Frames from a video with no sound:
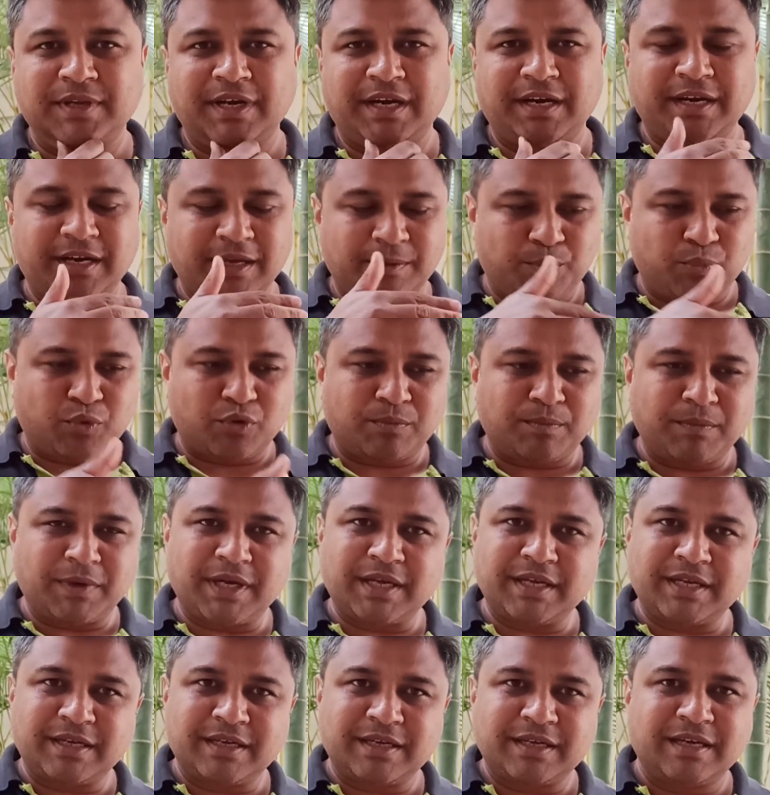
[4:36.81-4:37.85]
and I put
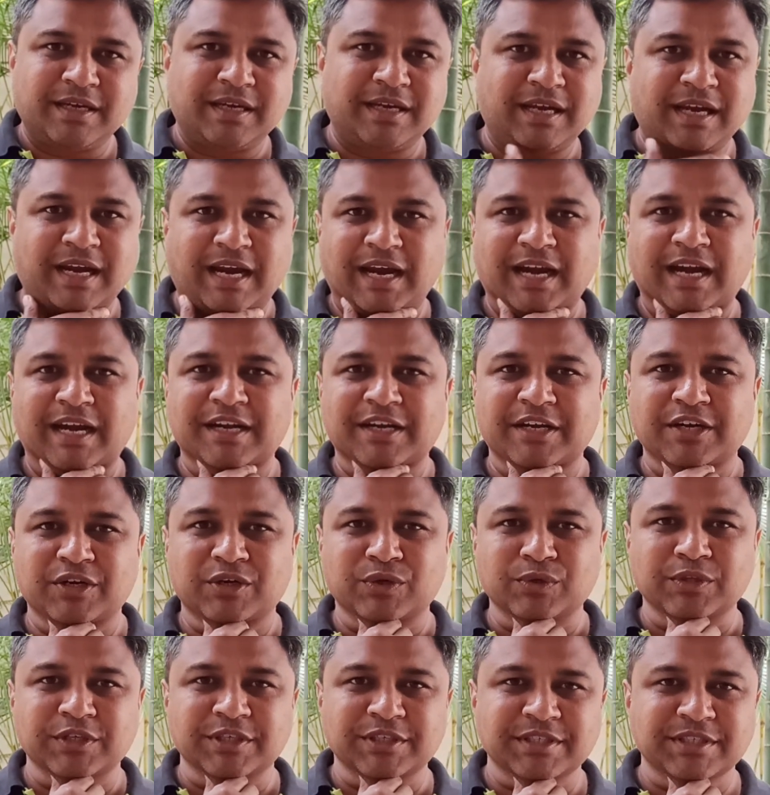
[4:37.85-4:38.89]
my hand
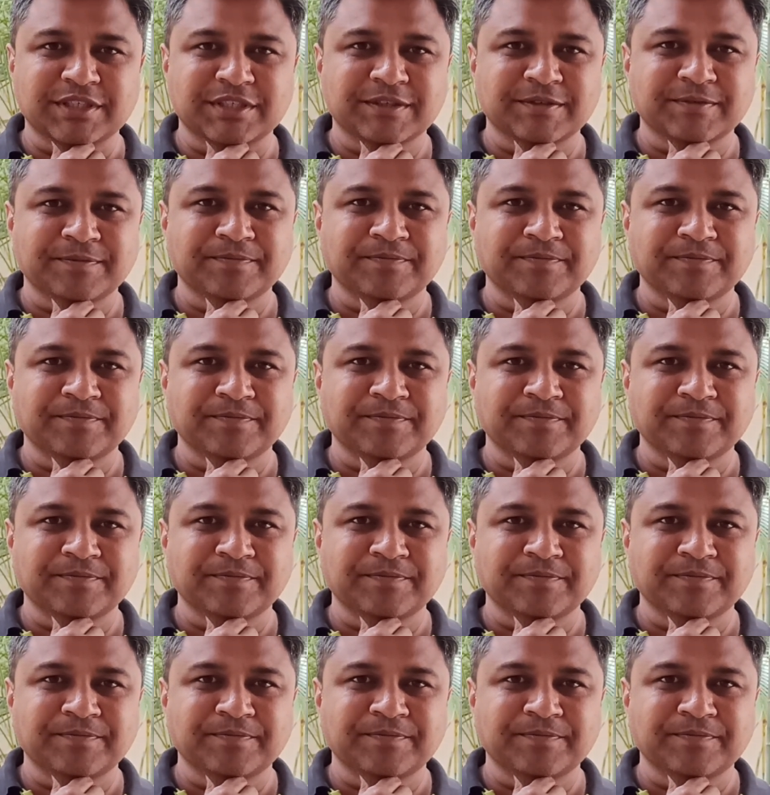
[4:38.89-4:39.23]
into this.